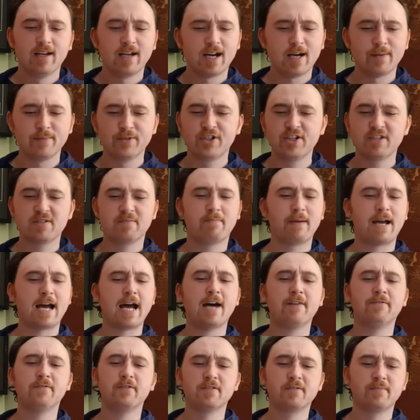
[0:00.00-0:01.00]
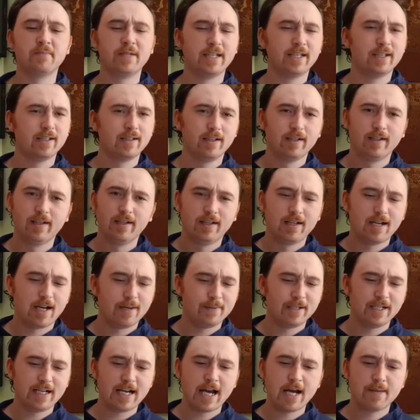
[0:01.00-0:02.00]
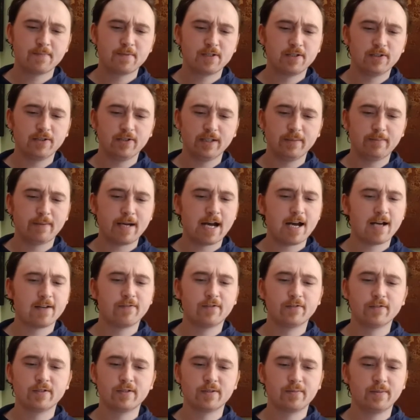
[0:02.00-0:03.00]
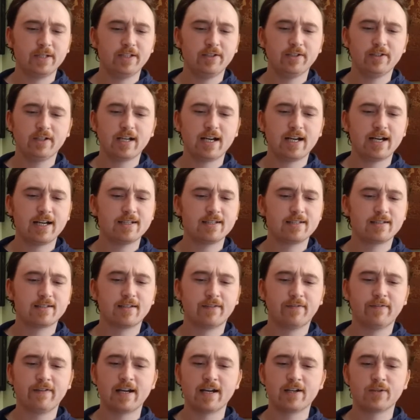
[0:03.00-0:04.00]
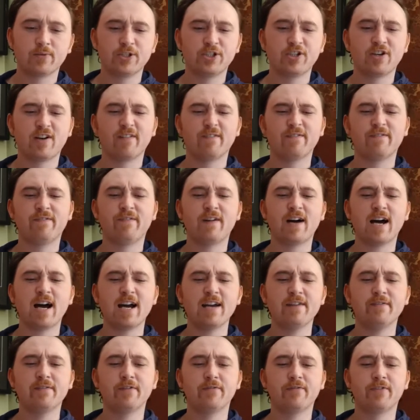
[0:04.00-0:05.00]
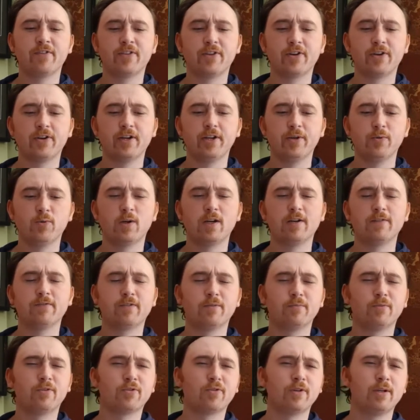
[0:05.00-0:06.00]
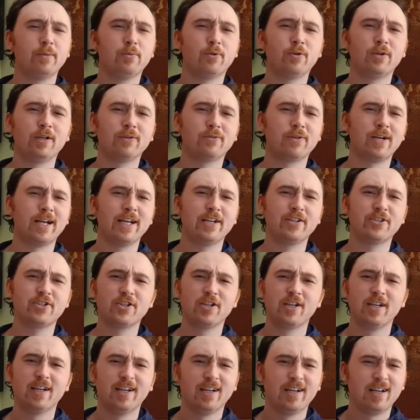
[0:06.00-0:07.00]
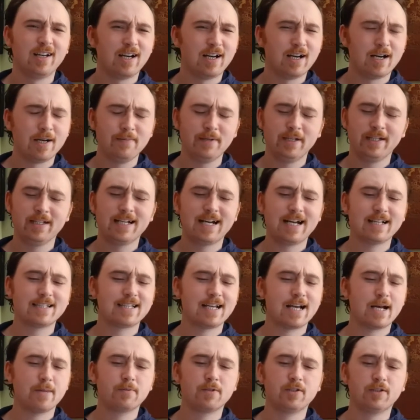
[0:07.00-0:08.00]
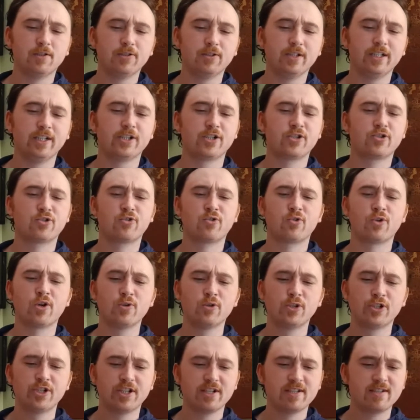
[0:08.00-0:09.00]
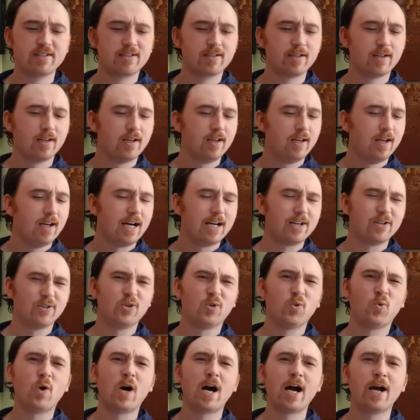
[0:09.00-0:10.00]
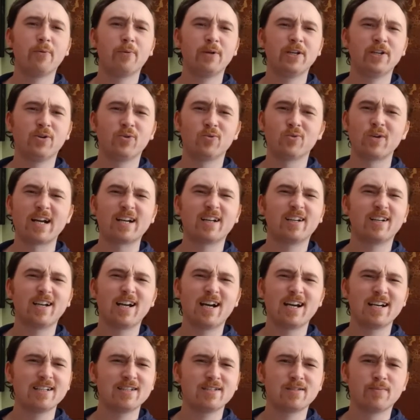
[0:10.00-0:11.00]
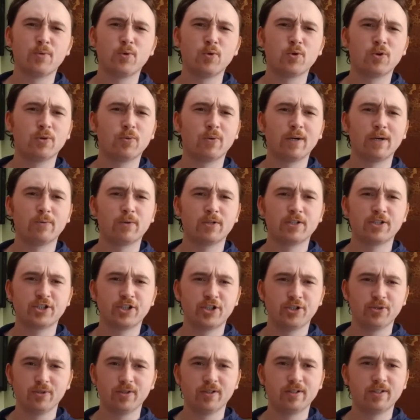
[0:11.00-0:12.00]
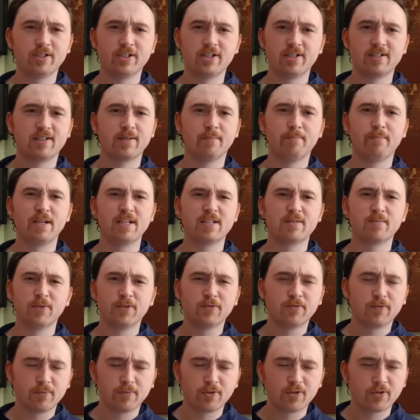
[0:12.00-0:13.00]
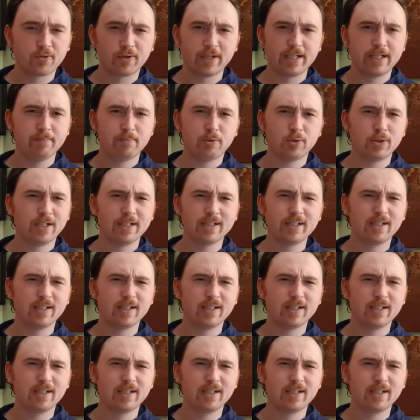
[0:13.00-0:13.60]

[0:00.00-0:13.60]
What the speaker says: just baffles me. Absolutely baffles me, you guys. The fact we shot 5 of 31 from 3-point range. That's absolutely atrocious. I don't know why we don't recognize more when we're shooting just abysmal from three-point